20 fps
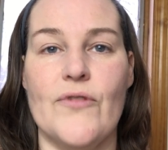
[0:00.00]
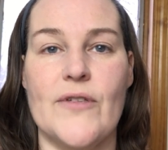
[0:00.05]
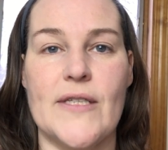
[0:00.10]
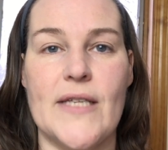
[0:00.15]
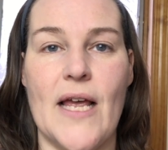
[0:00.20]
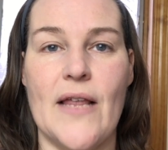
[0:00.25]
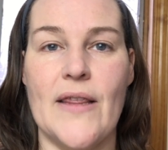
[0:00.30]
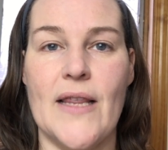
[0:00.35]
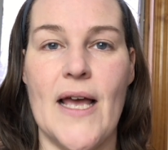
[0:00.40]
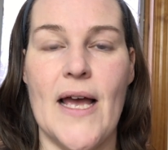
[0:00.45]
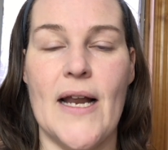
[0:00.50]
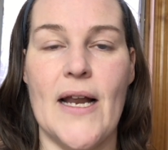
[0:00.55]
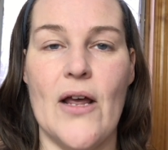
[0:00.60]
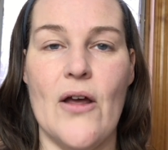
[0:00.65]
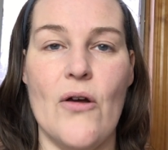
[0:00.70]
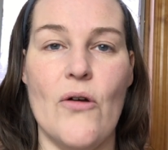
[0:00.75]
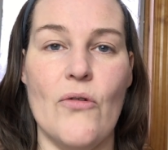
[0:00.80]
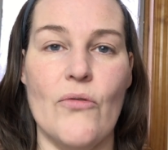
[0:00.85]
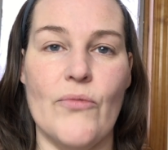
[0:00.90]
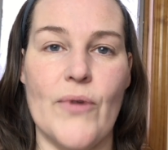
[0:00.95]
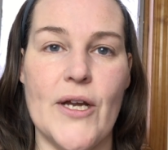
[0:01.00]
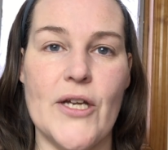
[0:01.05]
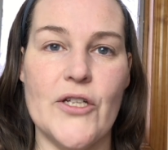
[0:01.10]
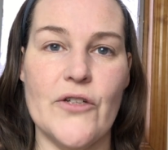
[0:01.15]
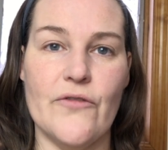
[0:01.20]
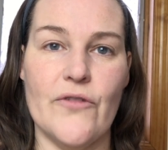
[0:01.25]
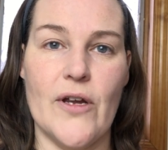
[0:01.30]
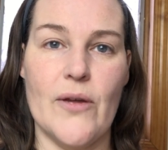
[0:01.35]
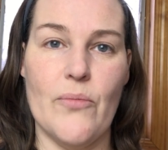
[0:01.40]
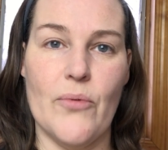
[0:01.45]
Send that out, raise
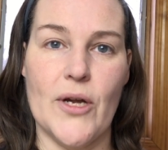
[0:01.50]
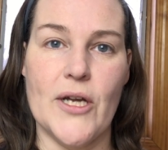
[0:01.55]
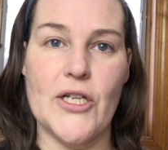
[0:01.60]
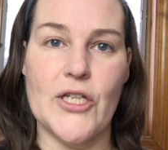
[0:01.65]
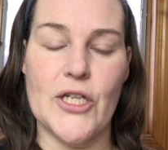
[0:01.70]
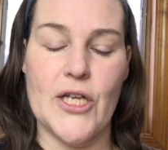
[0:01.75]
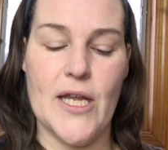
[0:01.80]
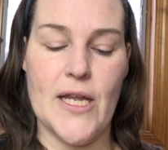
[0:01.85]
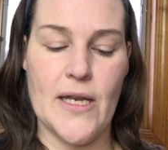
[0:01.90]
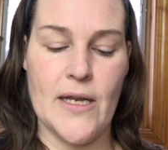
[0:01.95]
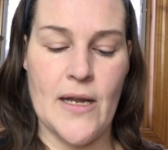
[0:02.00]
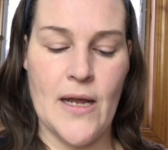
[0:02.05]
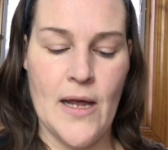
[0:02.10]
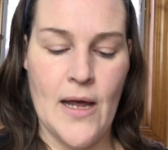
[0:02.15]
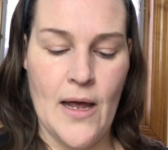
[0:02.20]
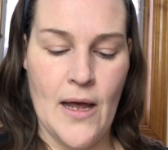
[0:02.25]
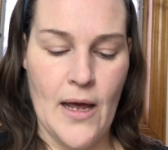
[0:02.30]
your vibration.